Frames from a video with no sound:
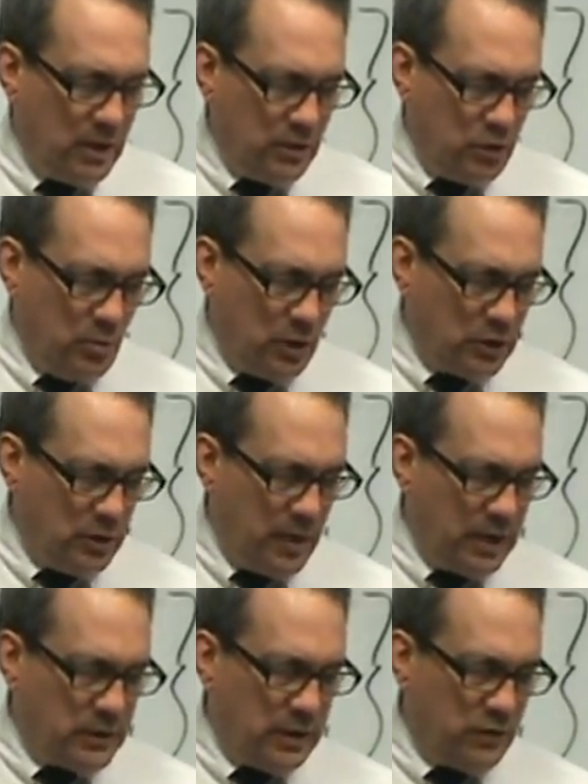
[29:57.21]
2 months
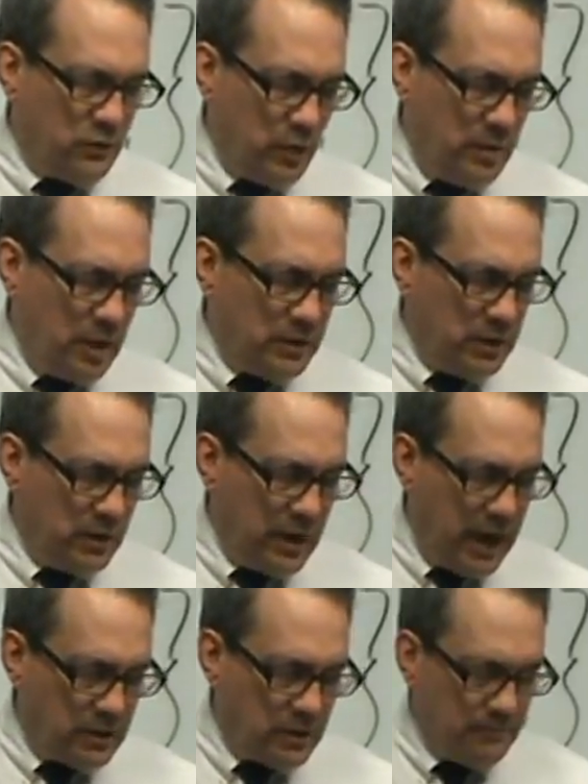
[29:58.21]
domestic, 3 months
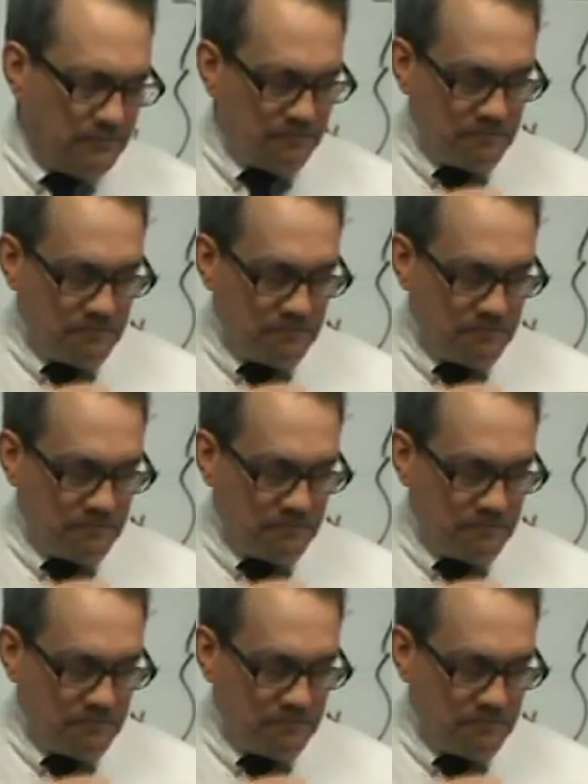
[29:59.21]
international,